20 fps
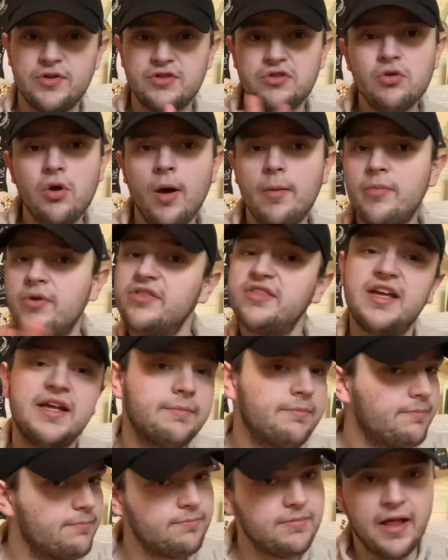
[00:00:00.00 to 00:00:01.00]
Not, I'm not saying
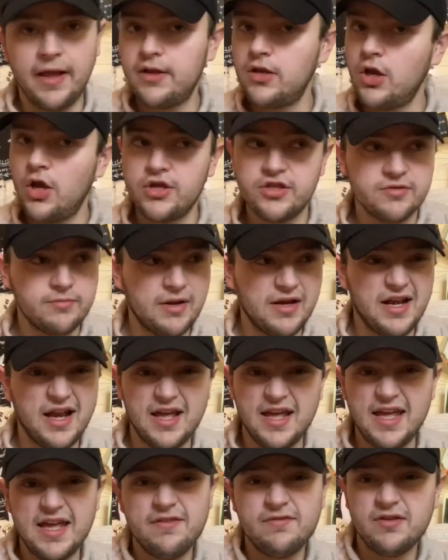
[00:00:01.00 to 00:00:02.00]
like loads of money, like
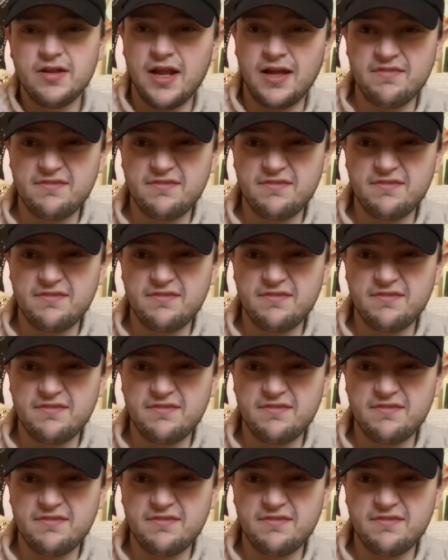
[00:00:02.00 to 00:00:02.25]
even like